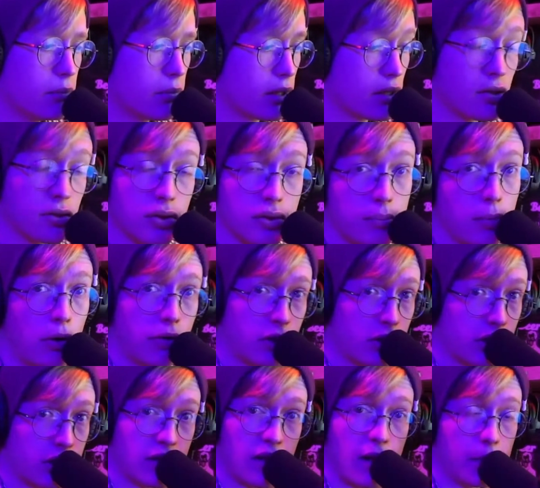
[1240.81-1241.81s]
Because
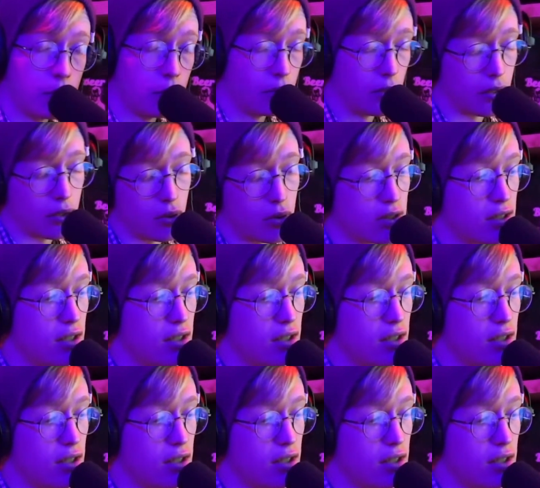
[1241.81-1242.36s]
perfect example, like you're a